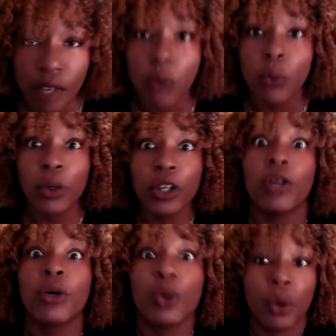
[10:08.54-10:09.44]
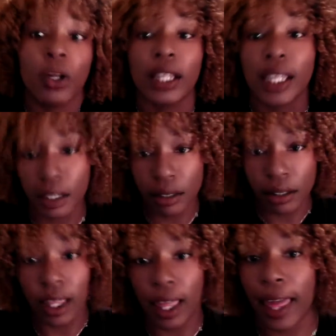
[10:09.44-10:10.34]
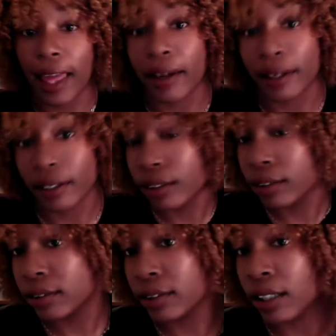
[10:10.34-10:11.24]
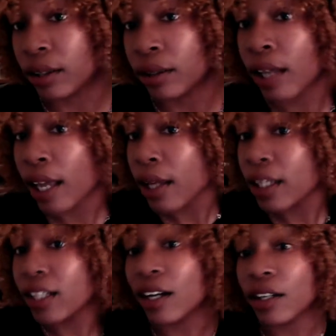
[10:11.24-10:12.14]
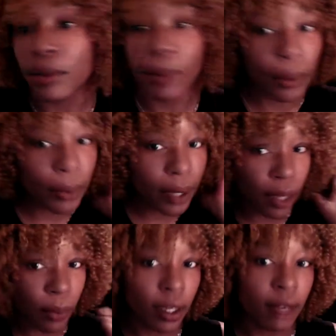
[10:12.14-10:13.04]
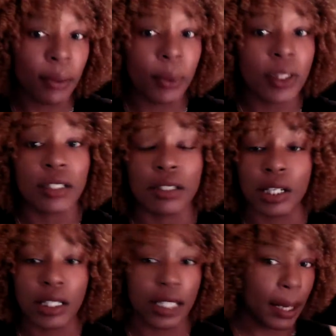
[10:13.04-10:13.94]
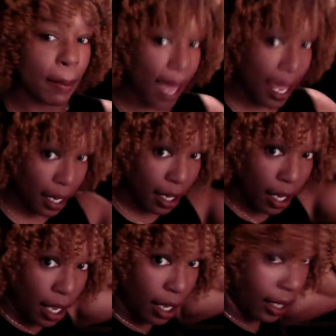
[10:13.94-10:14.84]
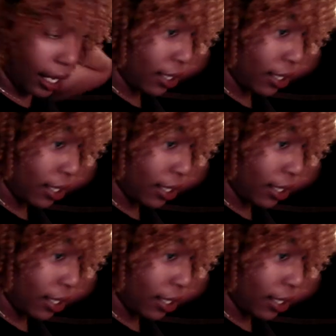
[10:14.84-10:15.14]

real curly hair. So, you know, you might want to get rid of it once it starts getting matted. A lot of the